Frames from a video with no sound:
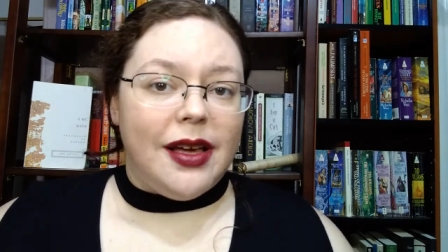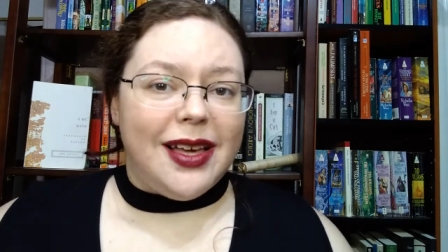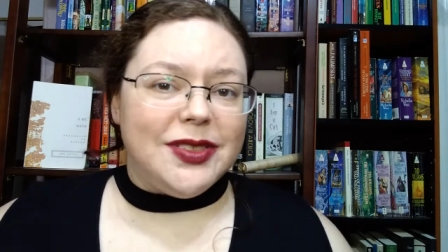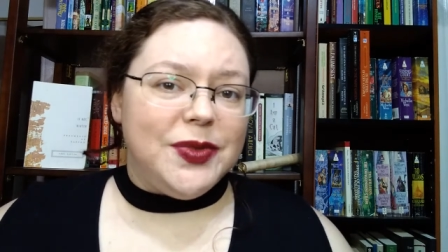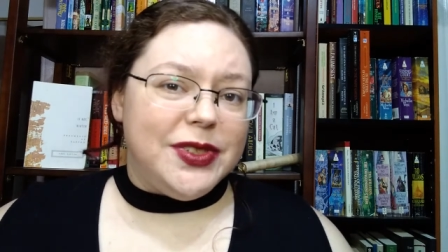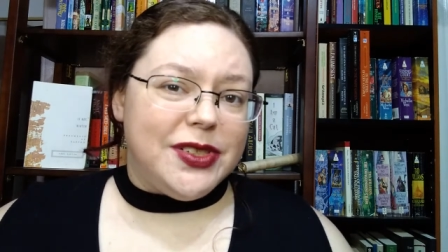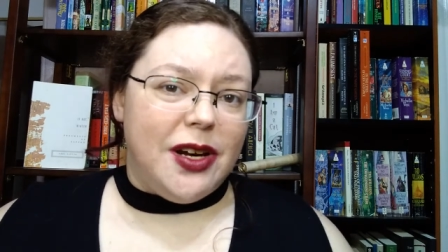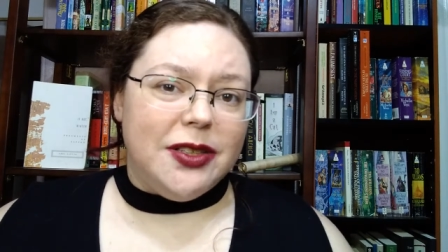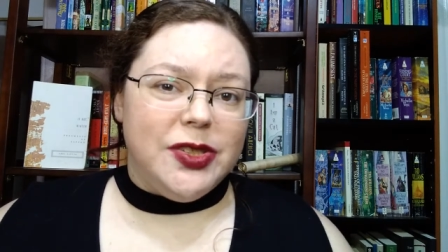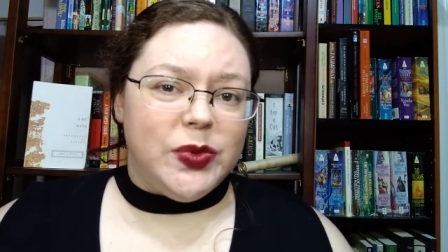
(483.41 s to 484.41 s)
As for
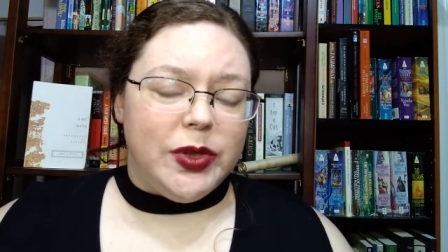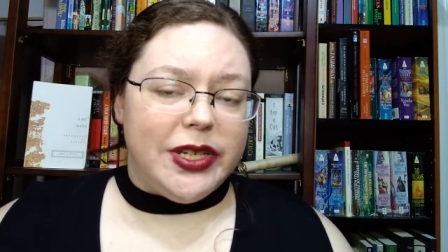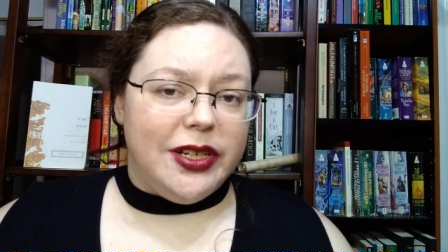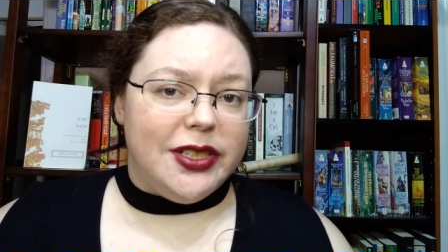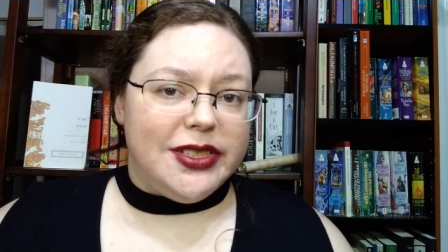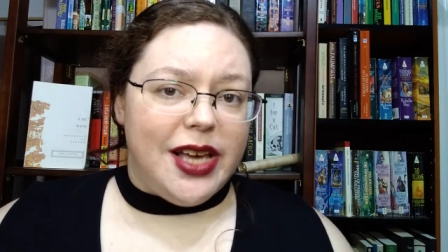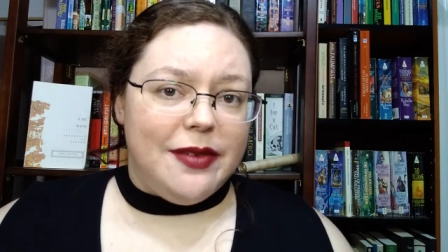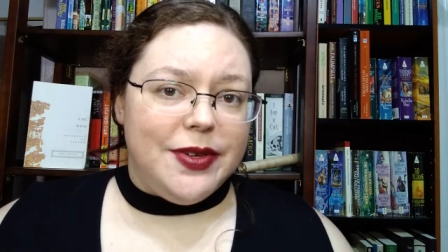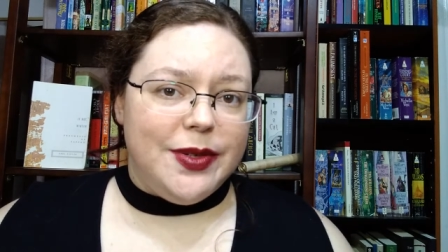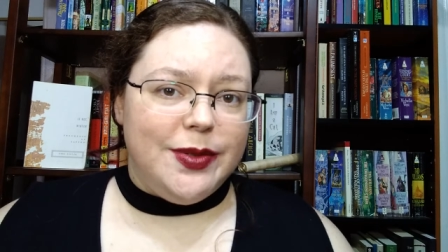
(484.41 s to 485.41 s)
scholars working on
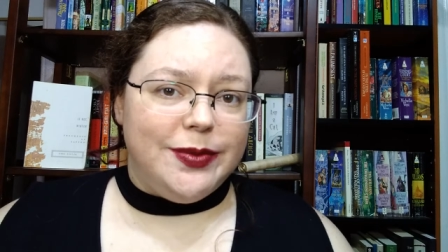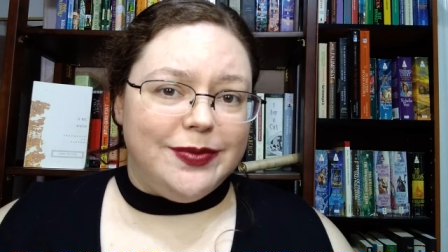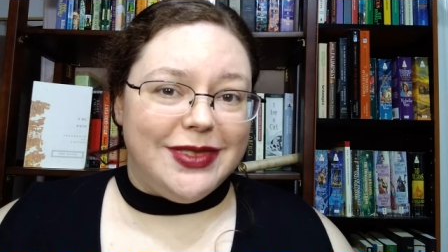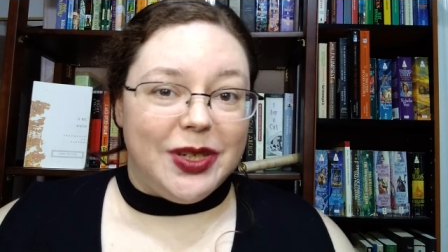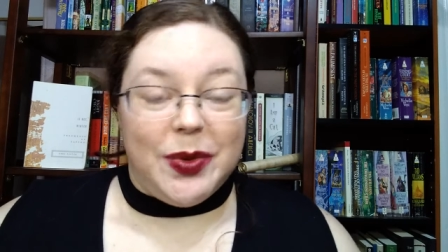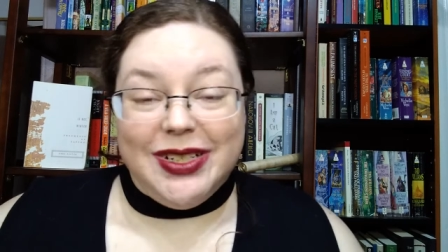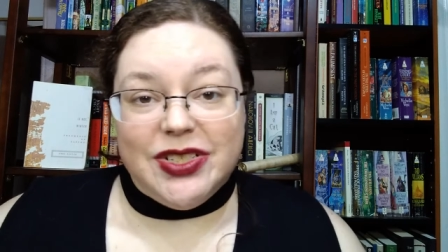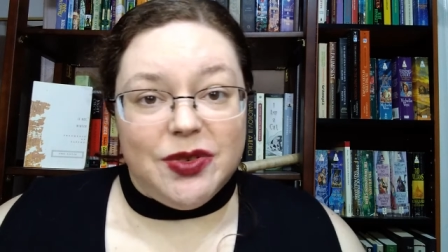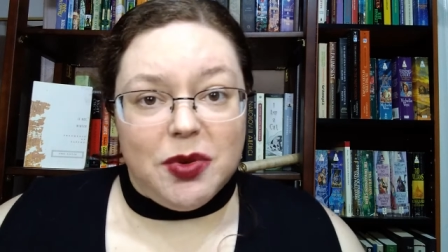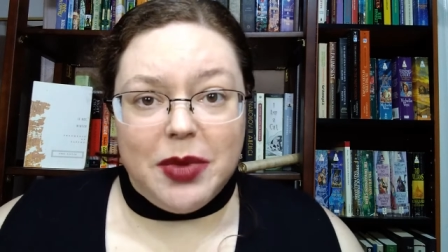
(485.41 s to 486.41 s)
Sappho, the
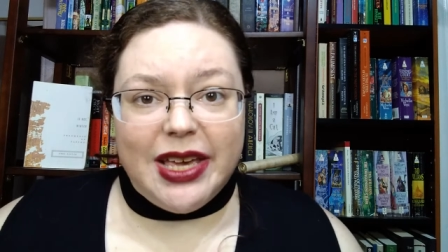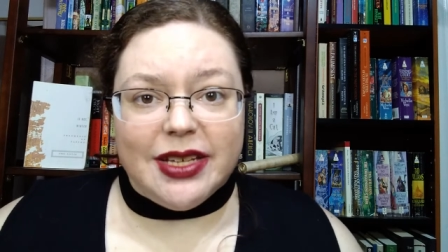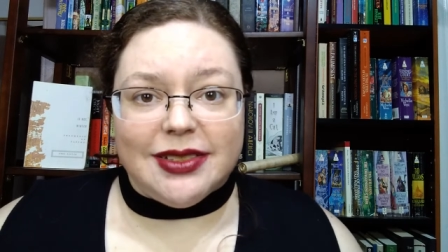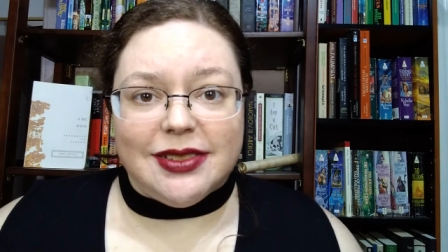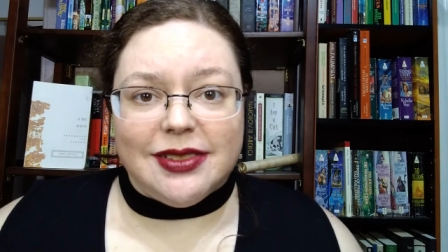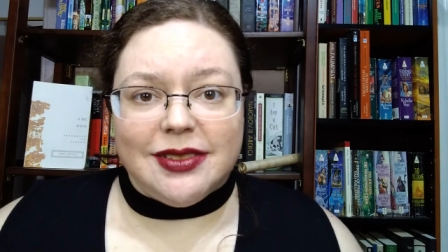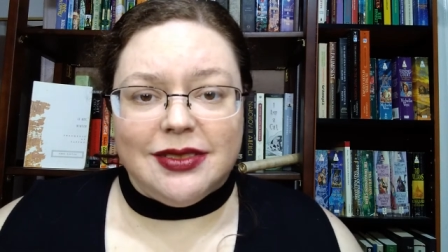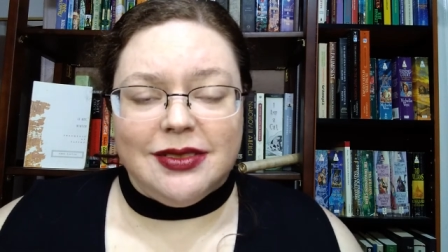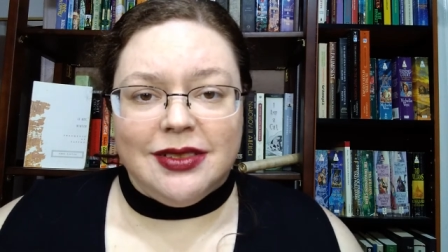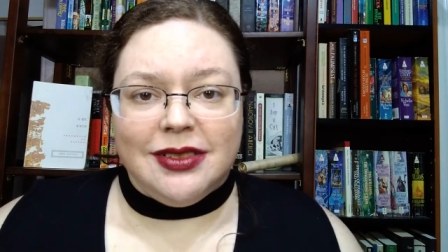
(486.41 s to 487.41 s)
question remains,